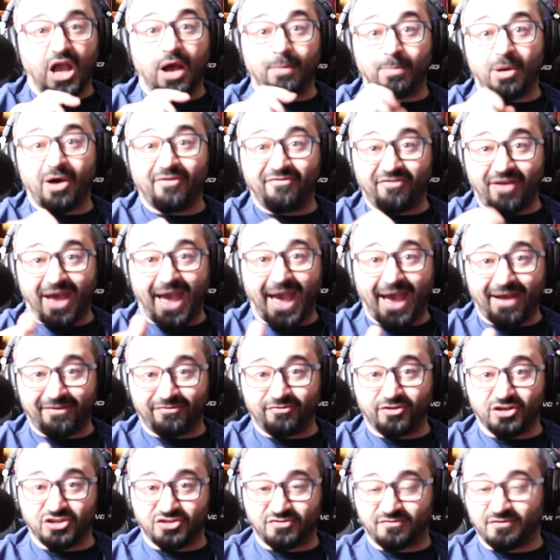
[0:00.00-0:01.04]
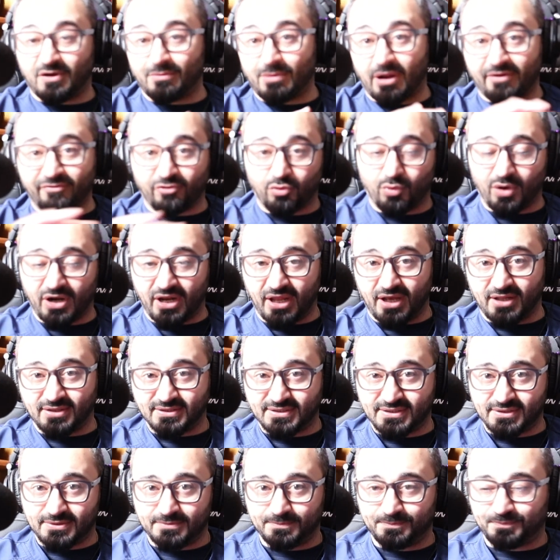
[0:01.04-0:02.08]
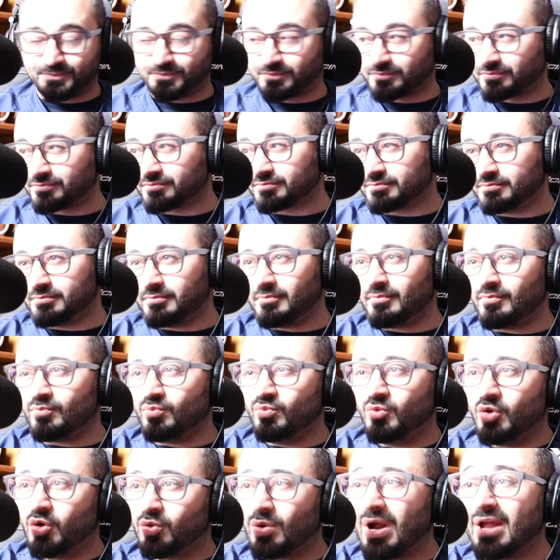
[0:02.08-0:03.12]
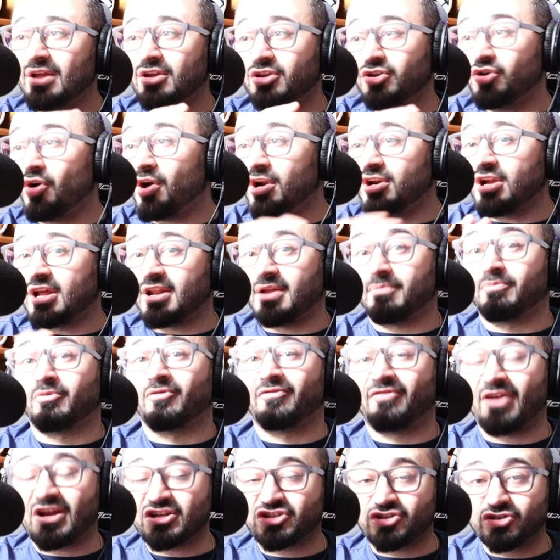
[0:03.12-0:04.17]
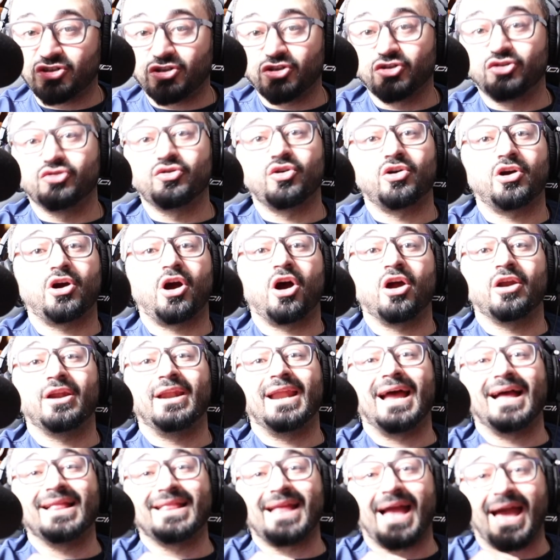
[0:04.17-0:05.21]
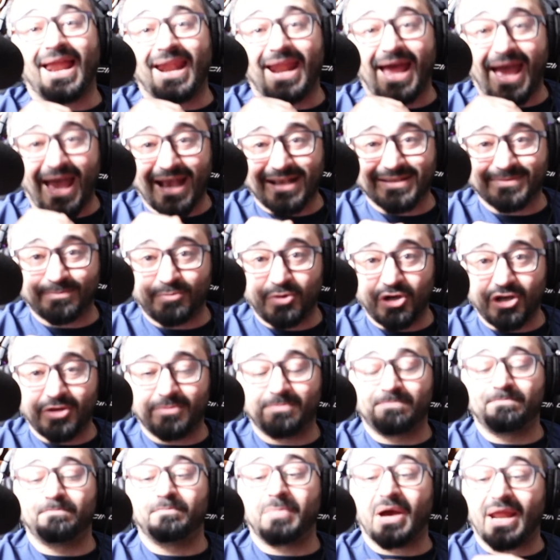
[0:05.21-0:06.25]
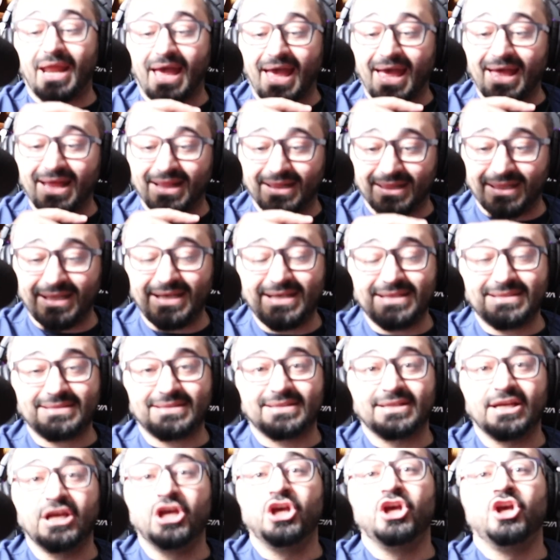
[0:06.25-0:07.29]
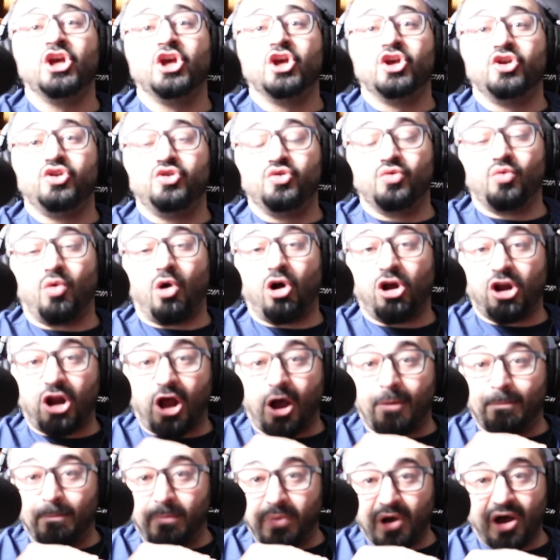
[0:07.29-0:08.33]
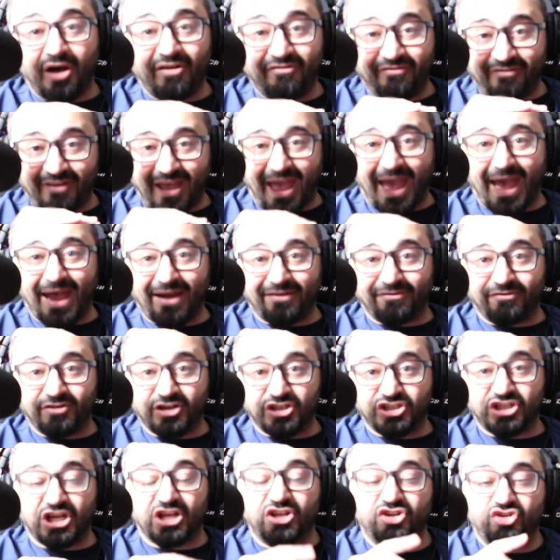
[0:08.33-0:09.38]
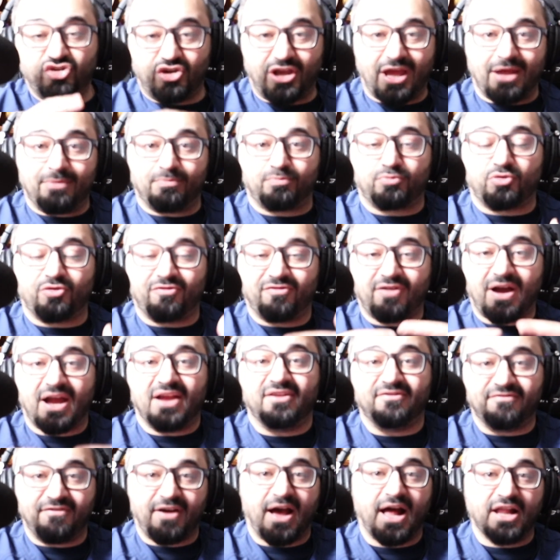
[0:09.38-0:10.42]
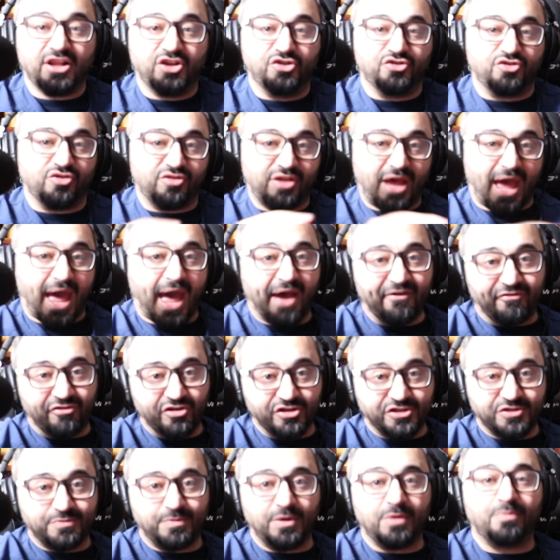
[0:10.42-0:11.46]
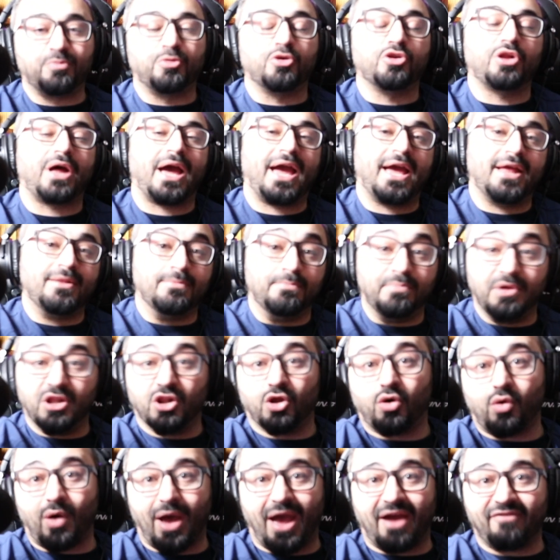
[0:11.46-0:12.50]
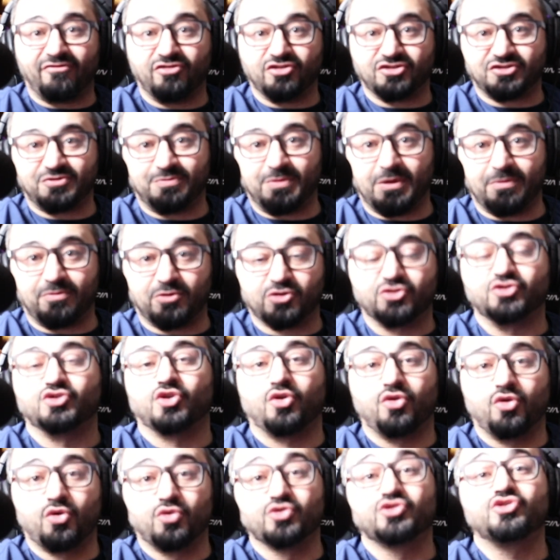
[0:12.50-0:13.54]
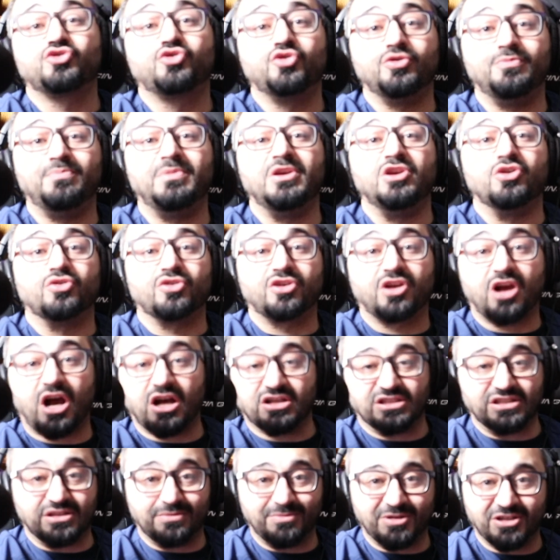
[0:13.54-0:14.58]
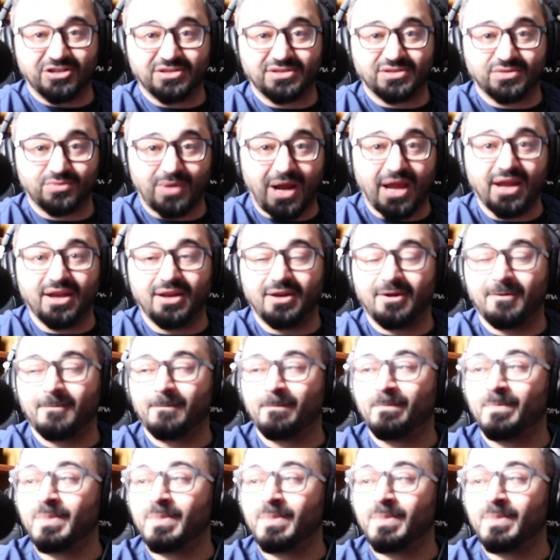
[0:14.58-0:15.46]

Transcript: above average from everyone else, right? You are not a professional, you are not an expert, but at least you are above average and you can provide value to the average people and below average people. So those could be your customers, right?